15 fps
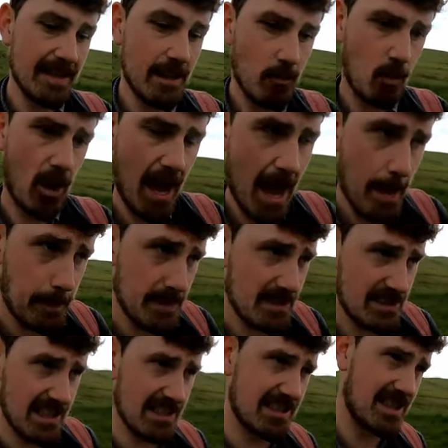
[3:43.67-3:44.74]
that what
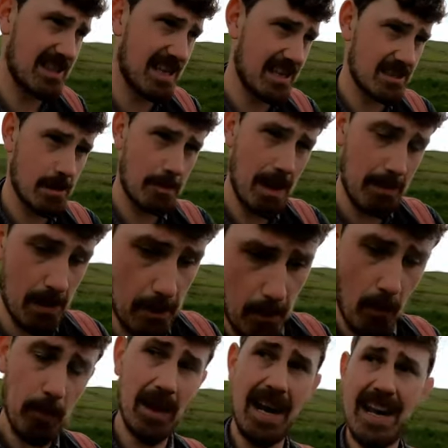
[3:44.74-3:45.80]
happens is that there's maybe a
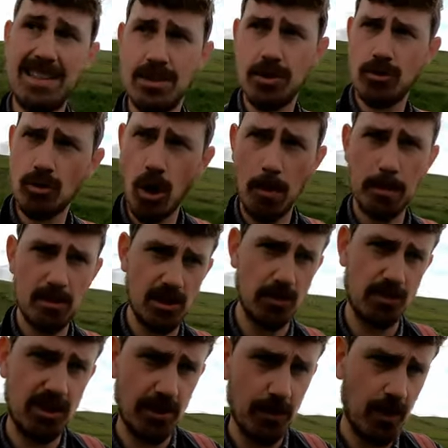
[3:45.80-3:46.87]
population drop
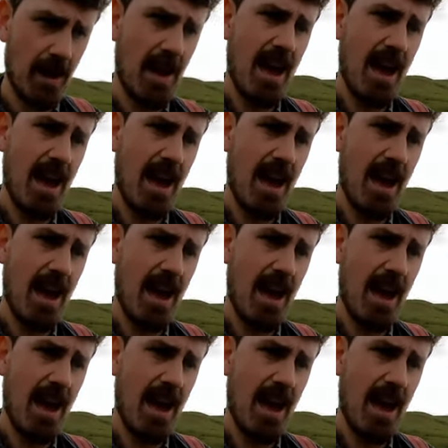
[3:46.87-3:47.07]
due to